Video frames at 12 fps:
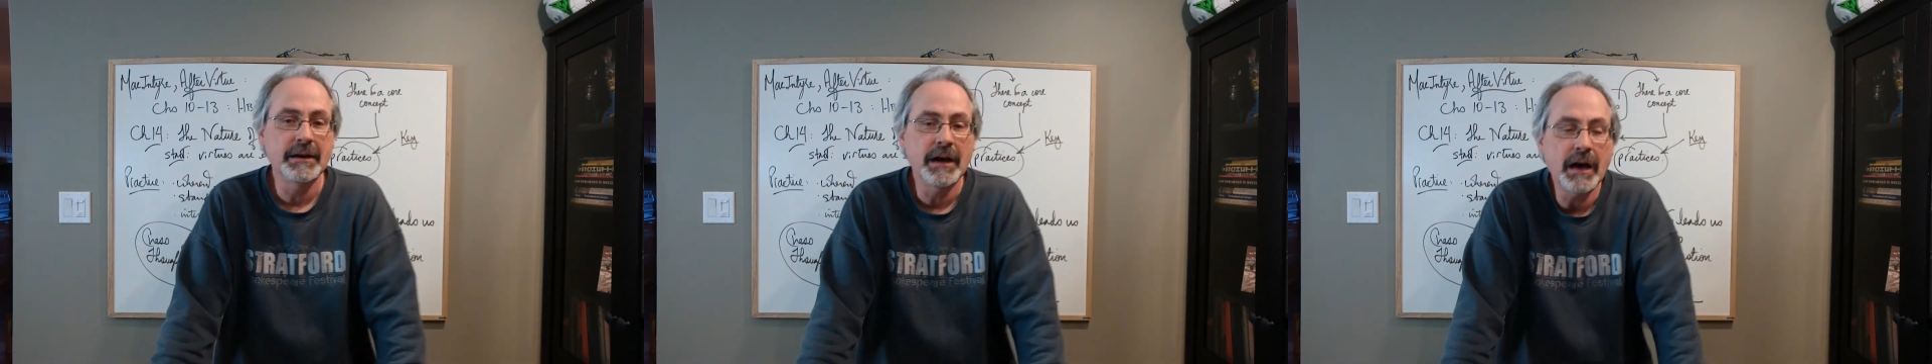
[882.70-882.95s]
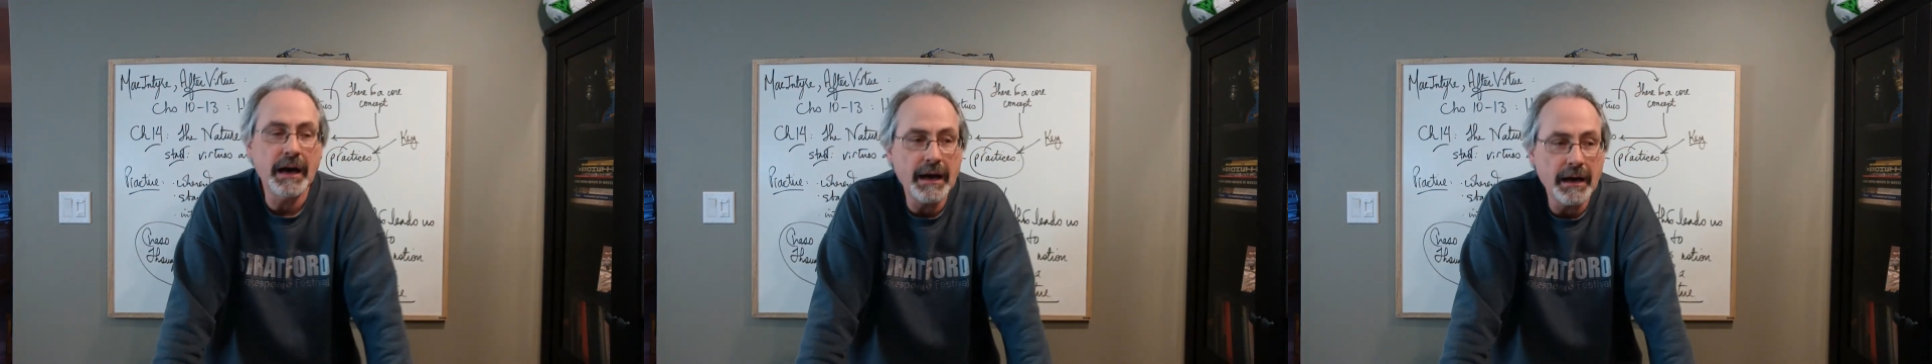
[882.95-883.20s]

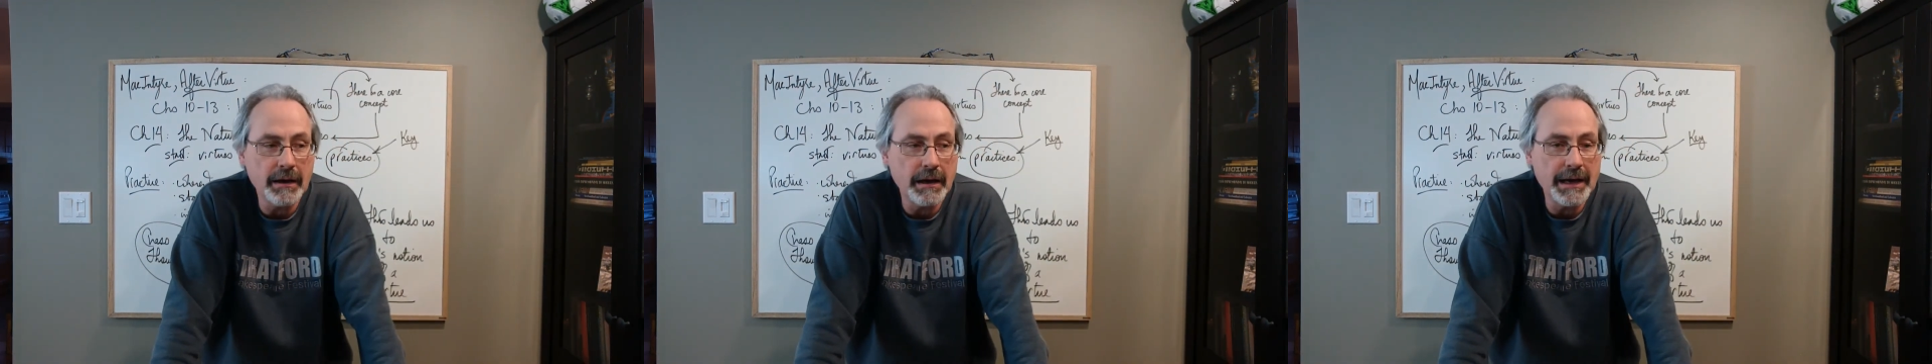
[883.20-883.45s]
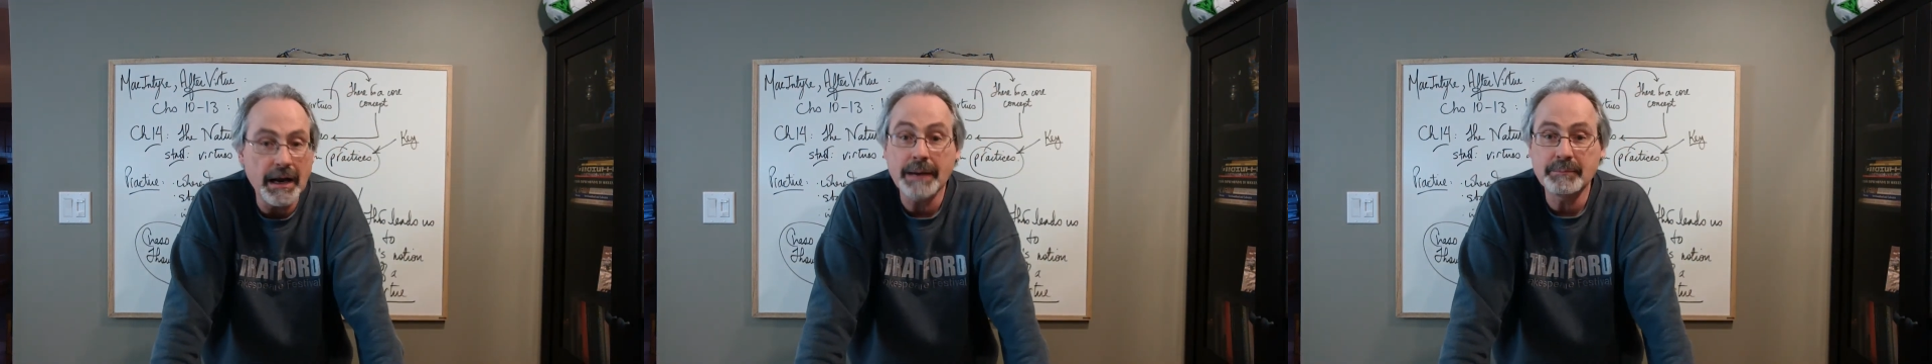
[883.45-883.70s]
uh,
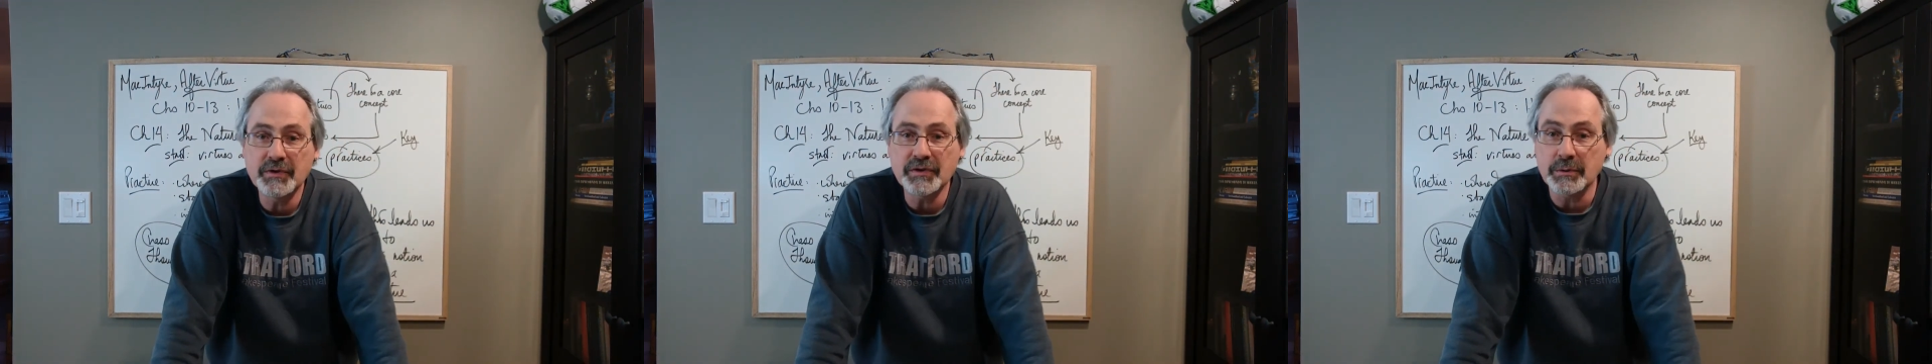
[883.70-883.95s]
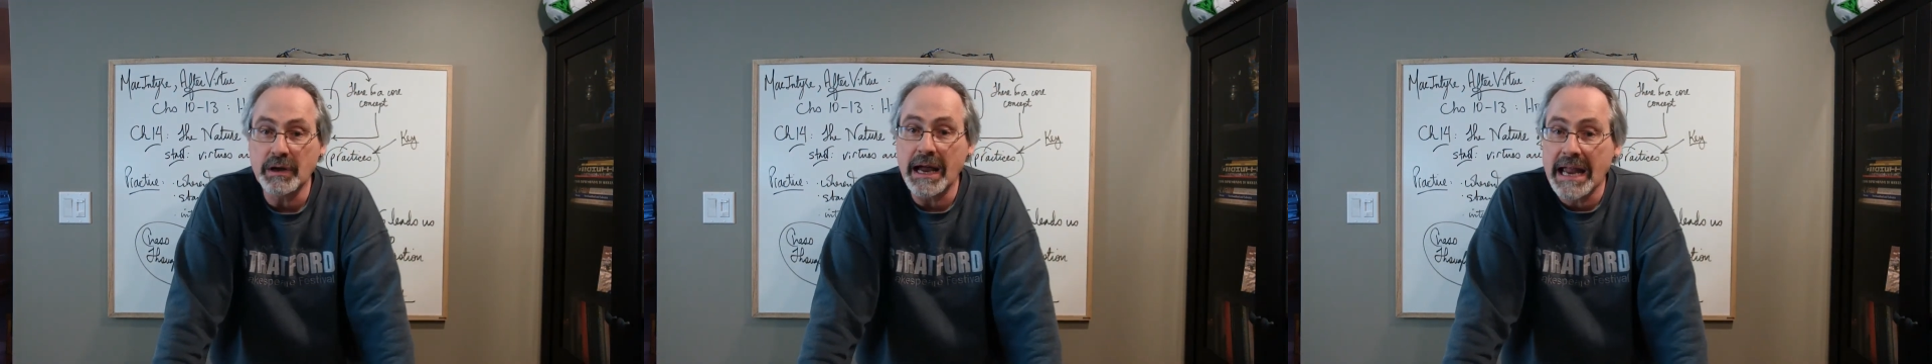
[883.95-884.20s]
and I'm
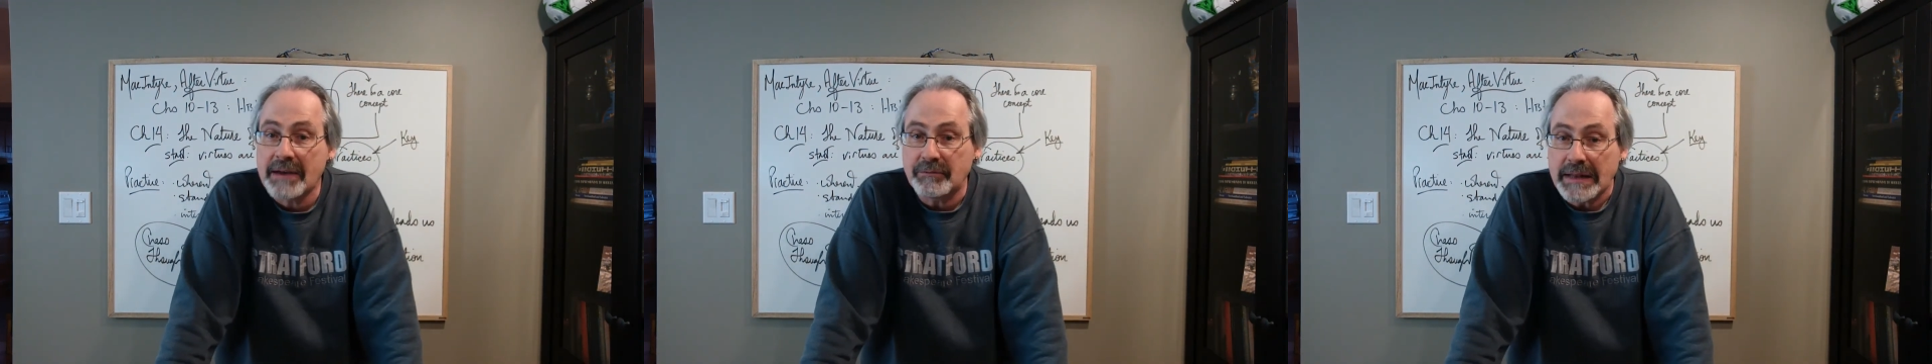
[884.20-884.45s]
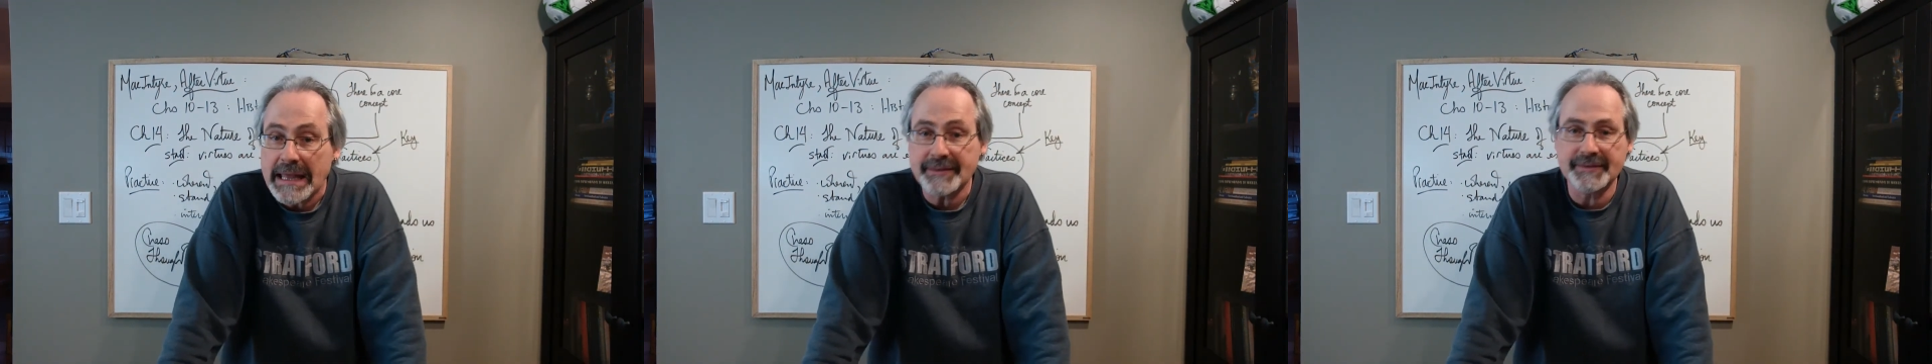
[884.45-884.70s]
sort I have
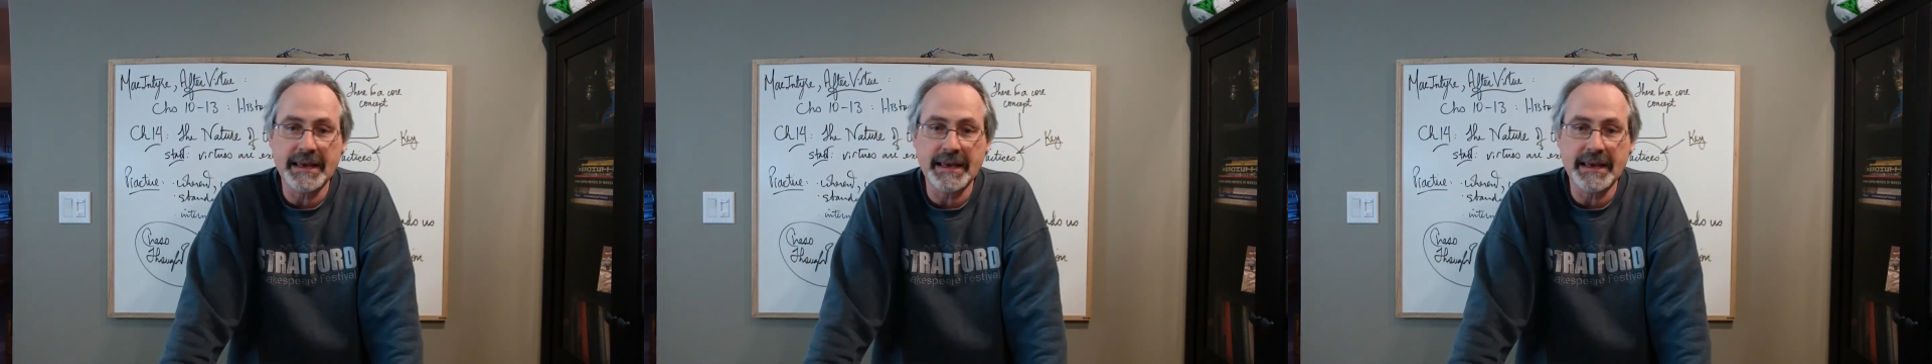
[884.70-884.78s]
less